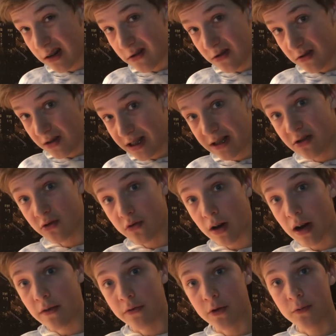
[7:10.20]
decent
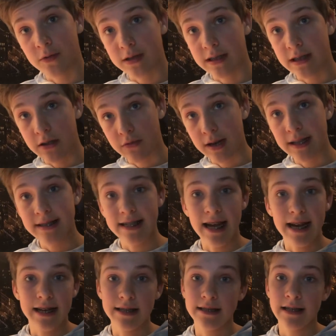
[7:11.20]
driver, obviously great
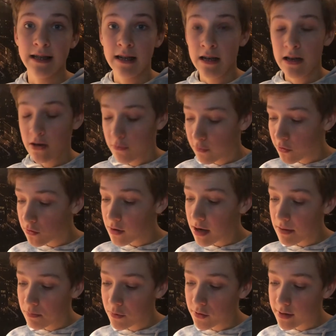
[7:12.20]
talent for
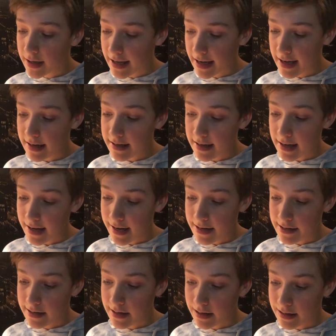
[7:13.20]
Red Bull again.
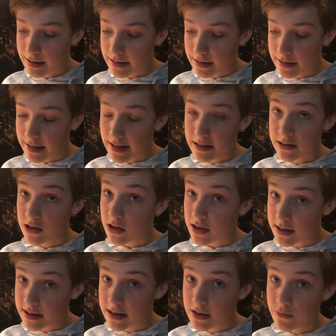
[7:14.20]
And then the
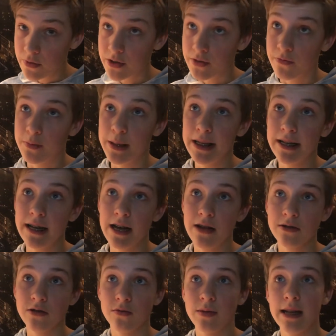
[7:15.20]
last team would have been
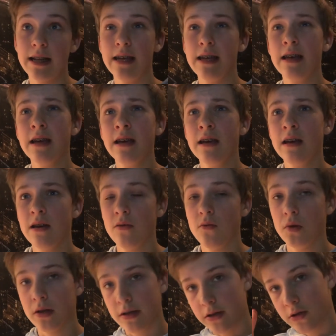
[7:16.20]
announced already.
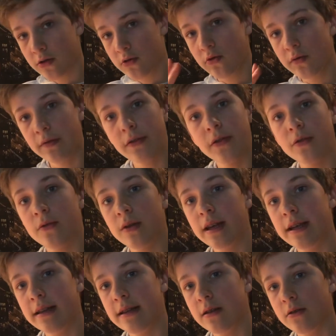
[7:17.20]
Well, there's 2 of the
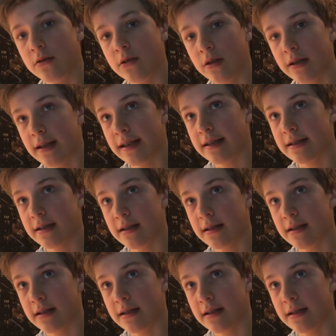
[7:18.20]
3. That's